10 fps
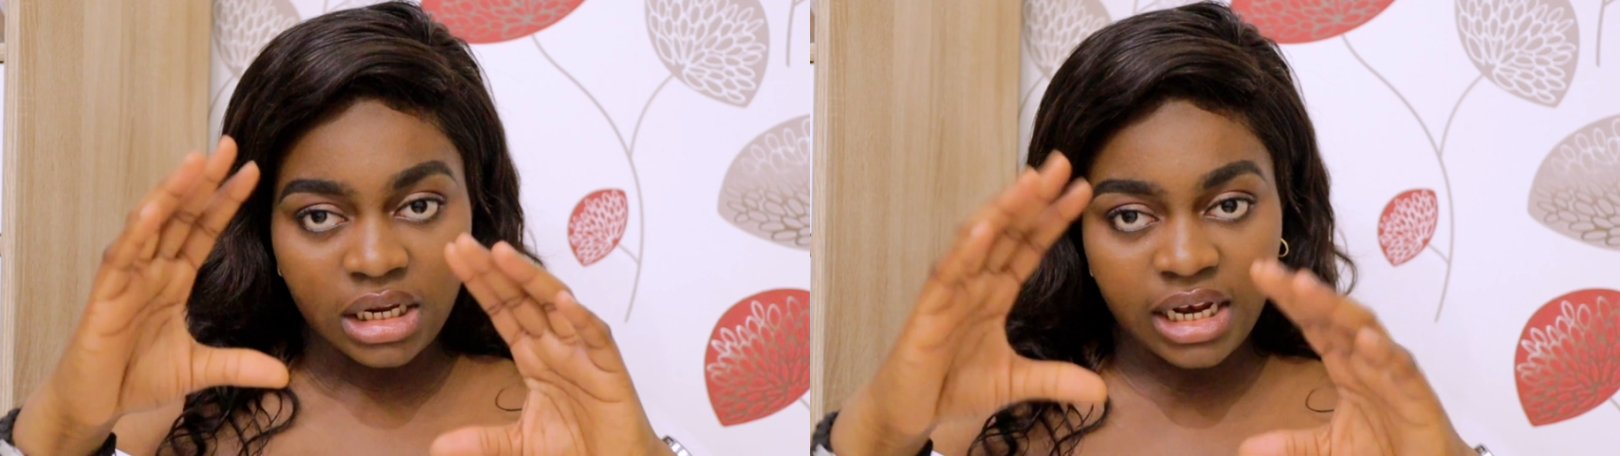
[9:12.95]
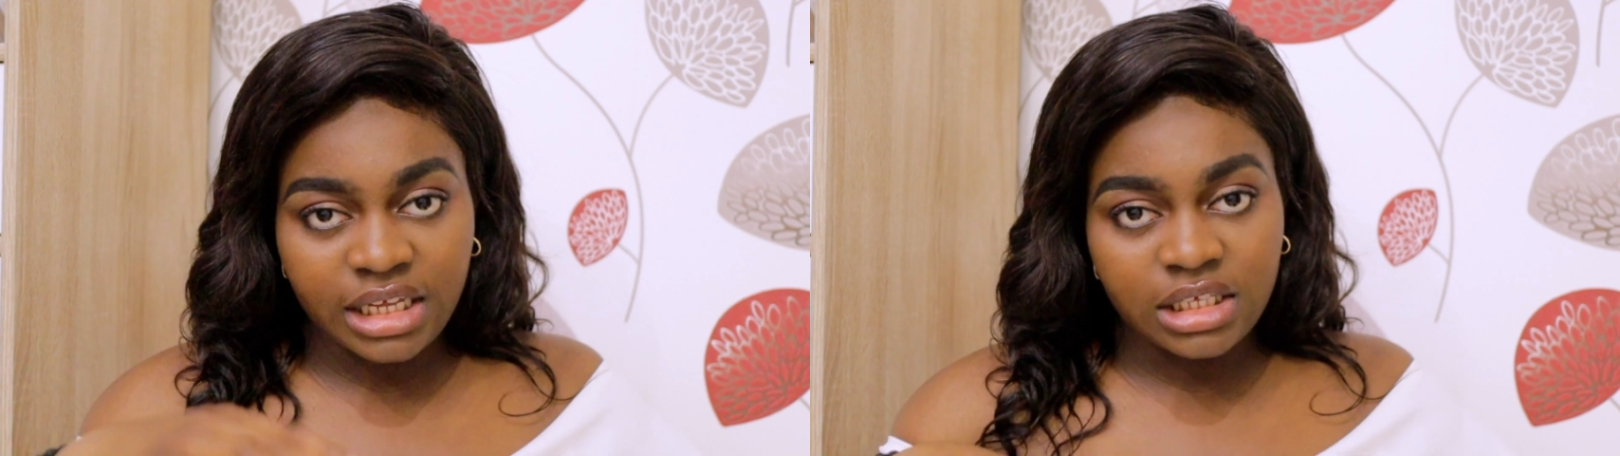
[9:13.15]

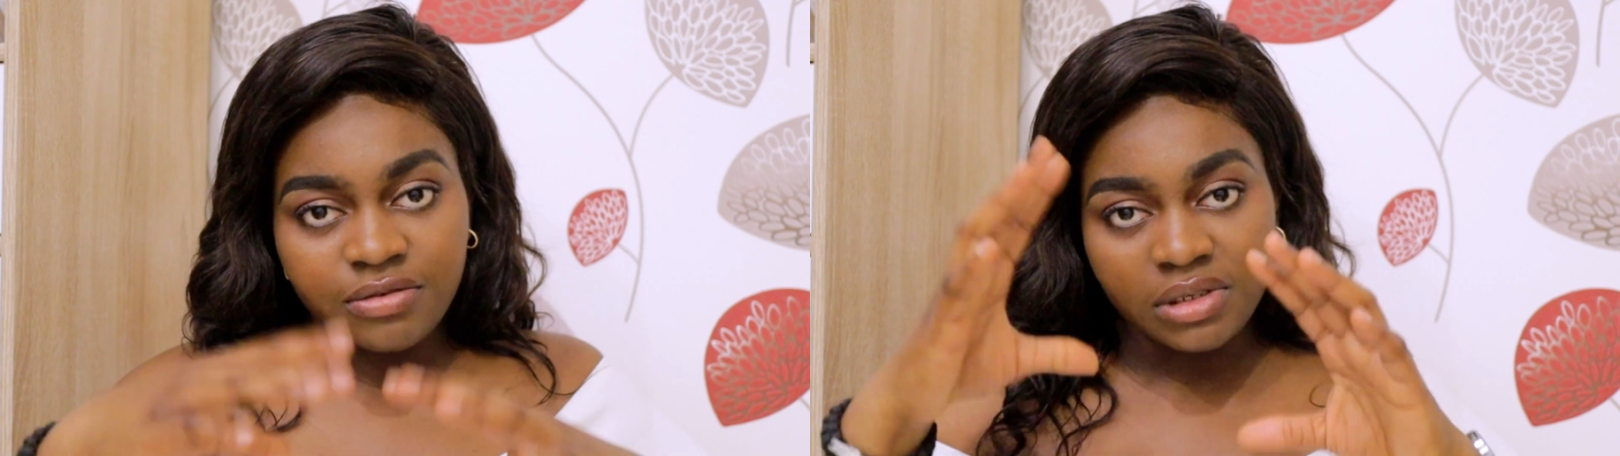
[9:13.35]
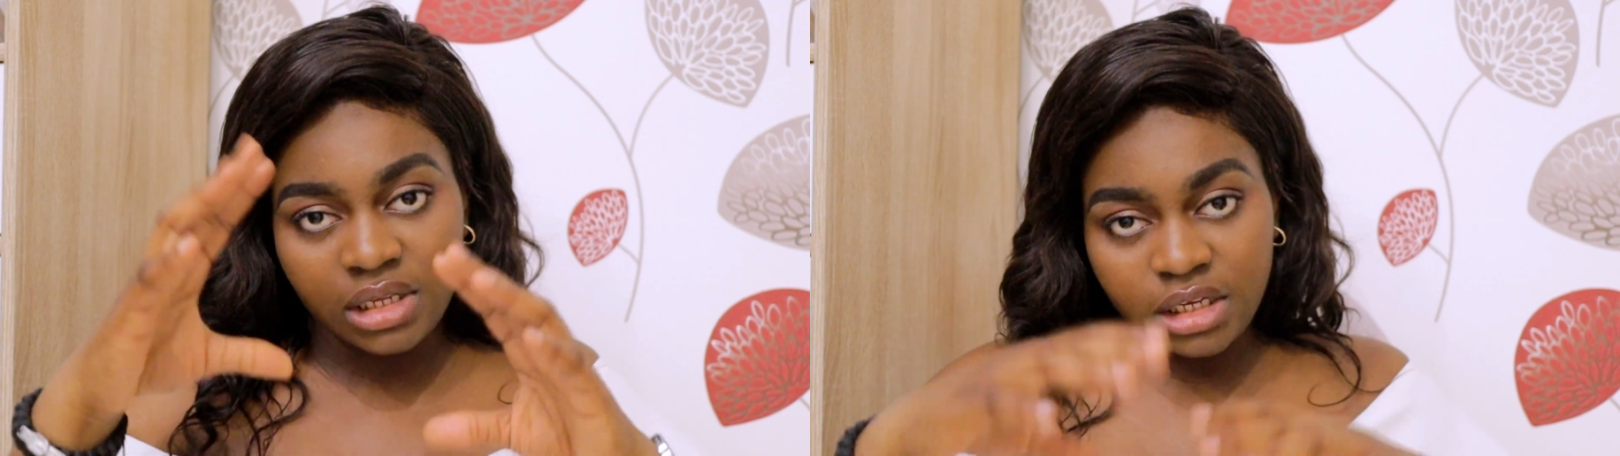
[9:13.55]

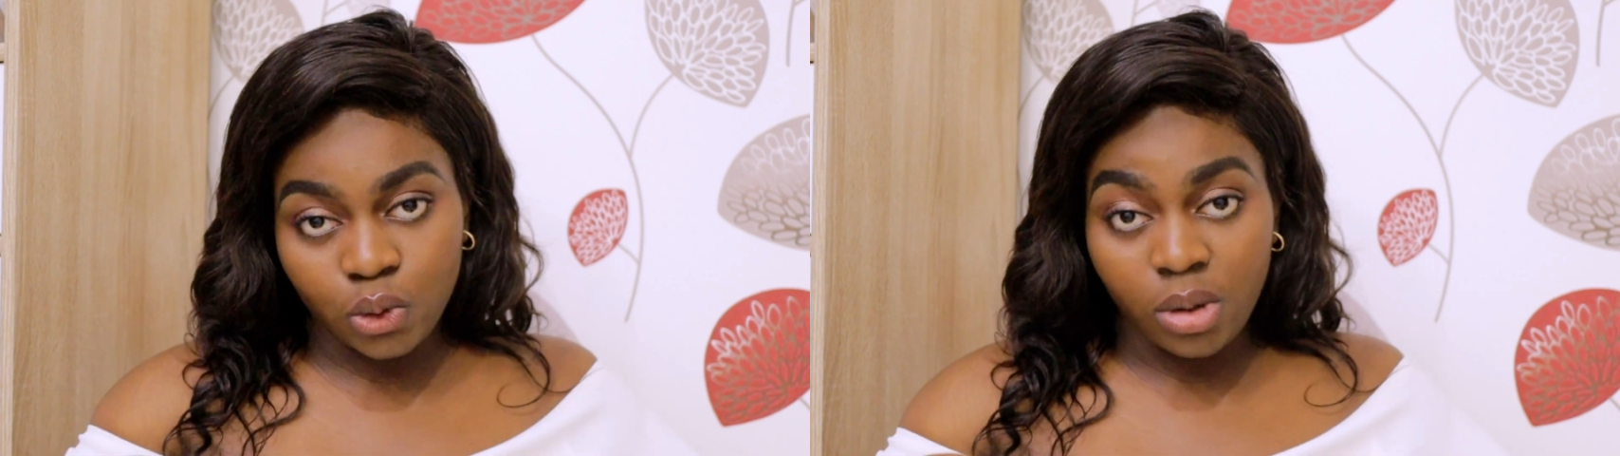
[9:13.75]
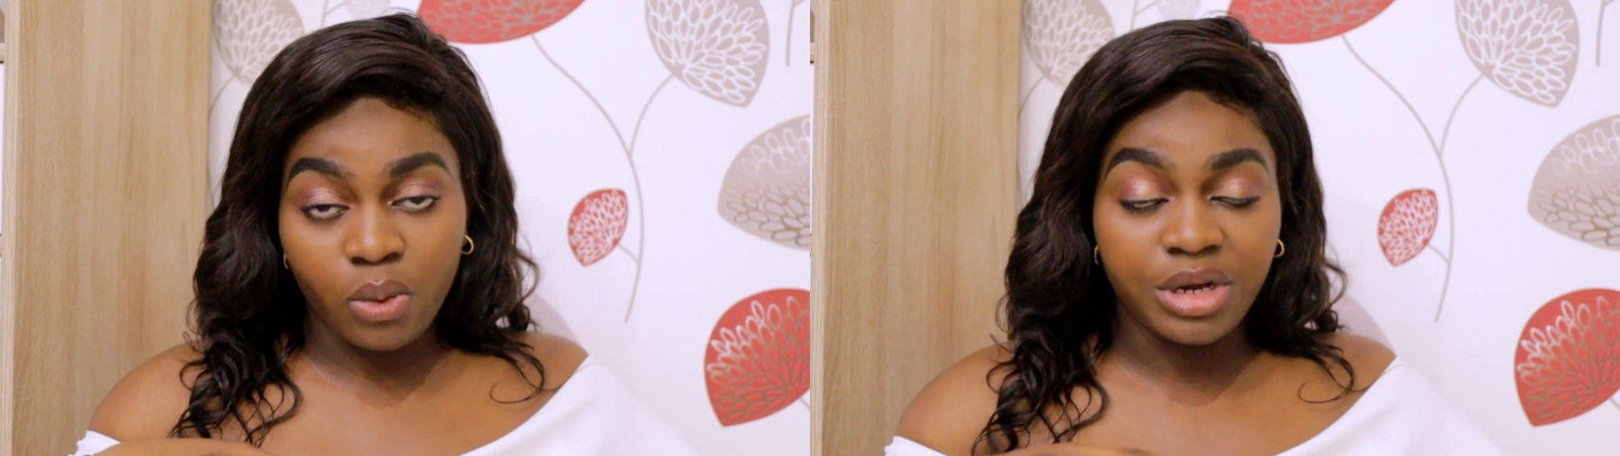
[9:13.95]
electives
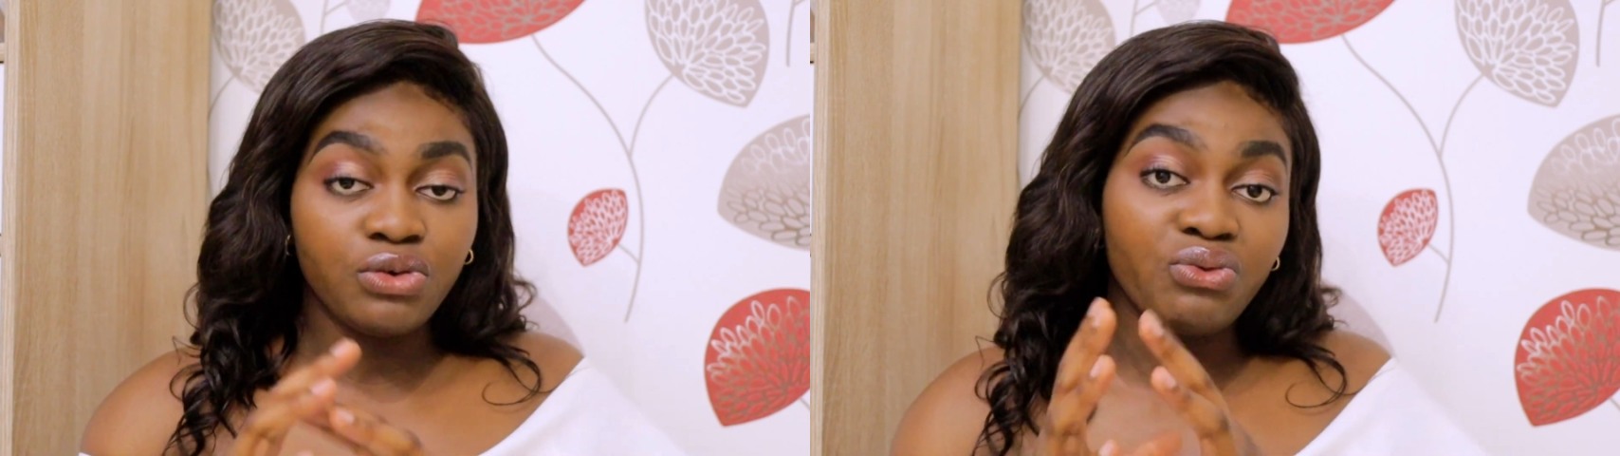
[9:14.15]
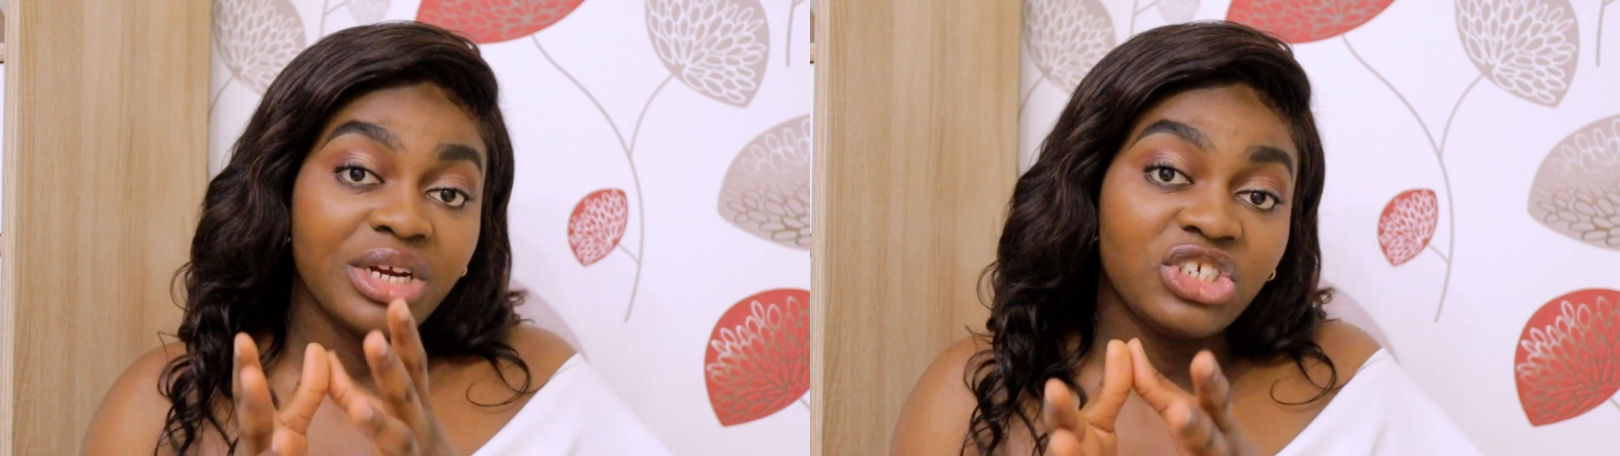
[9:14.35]
network when
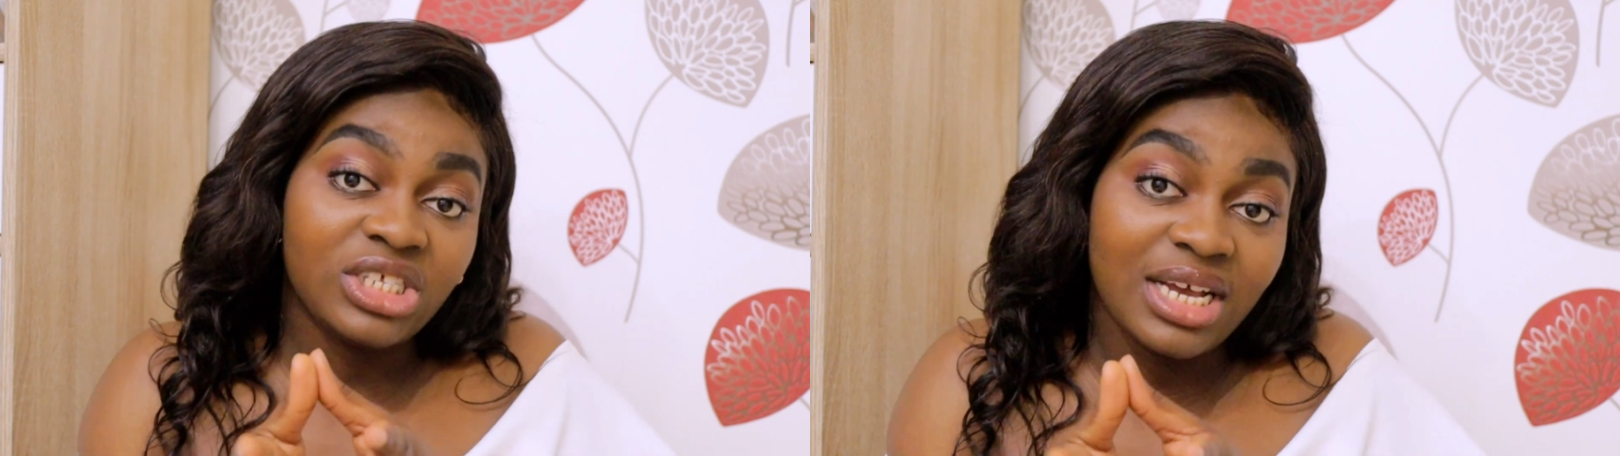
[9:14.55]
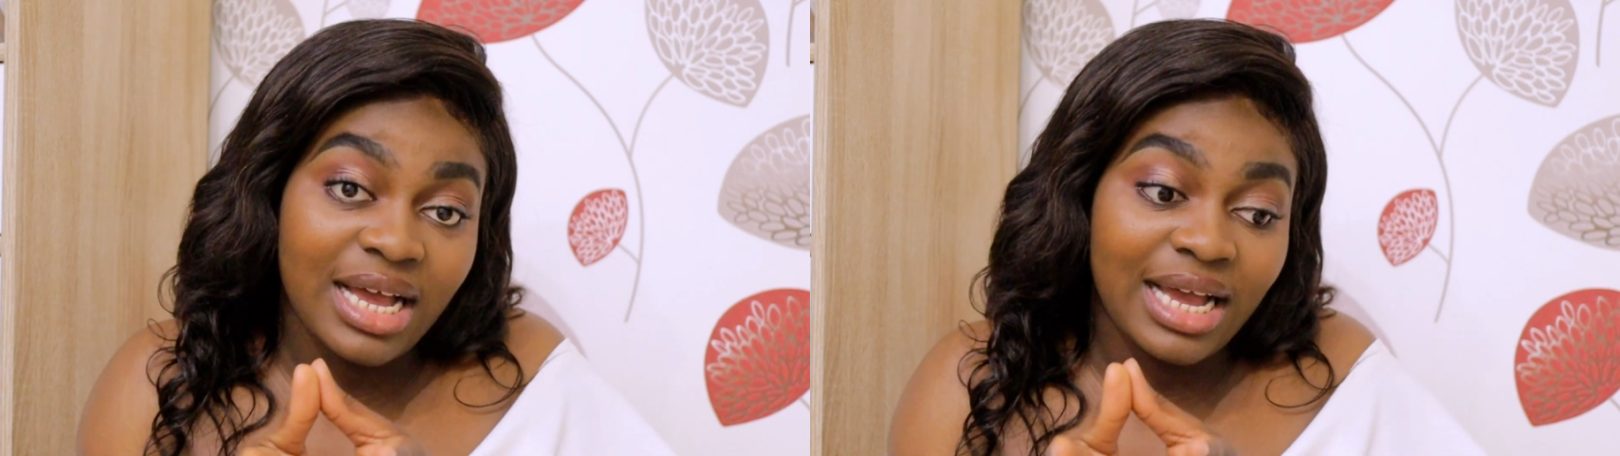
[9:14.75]
you
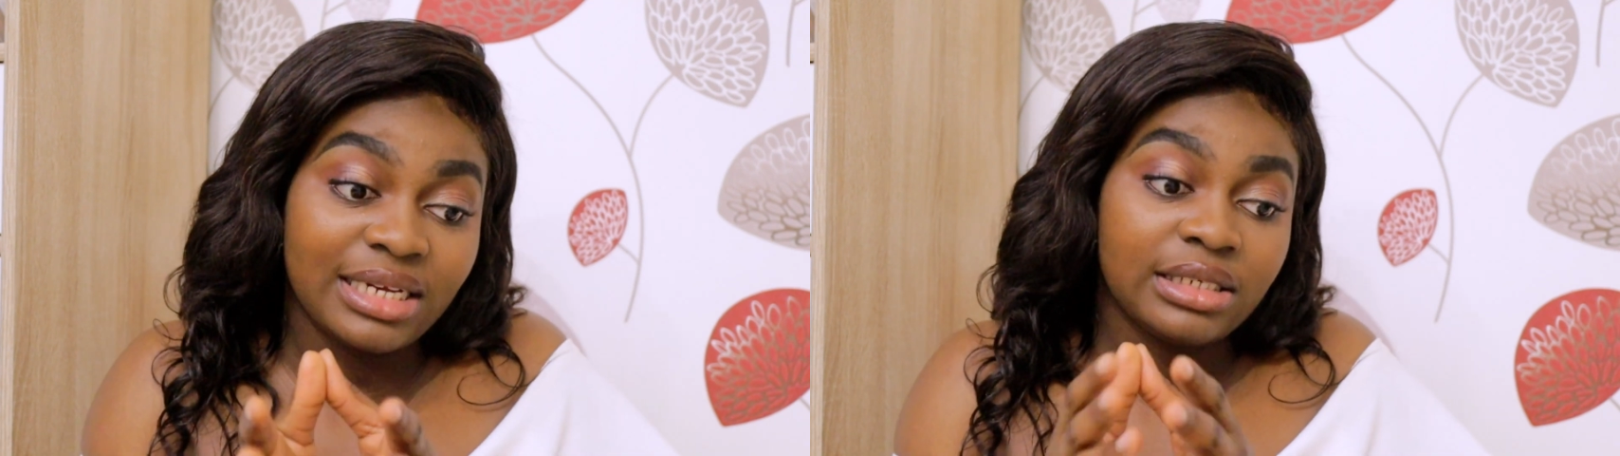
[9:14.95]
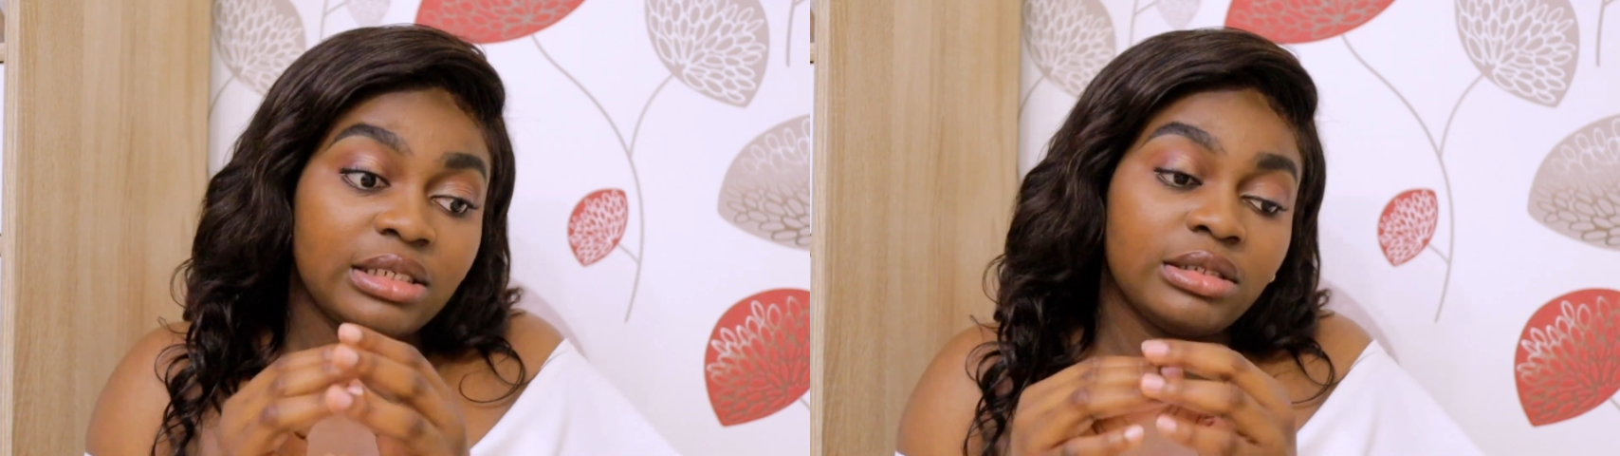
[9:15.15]
register
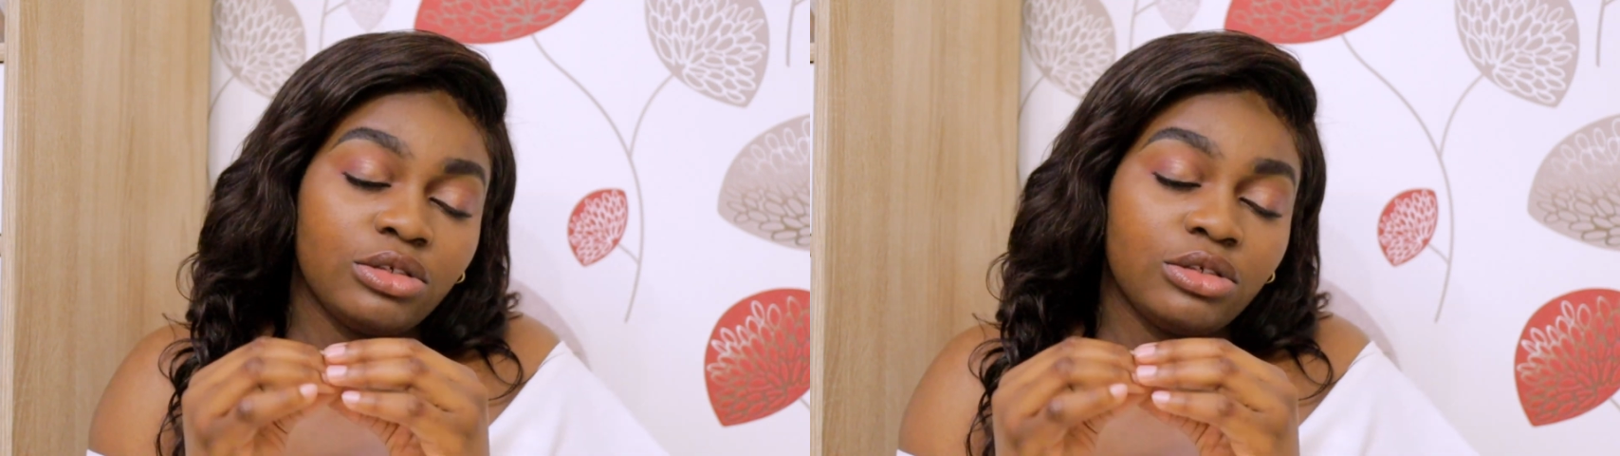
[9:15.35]
and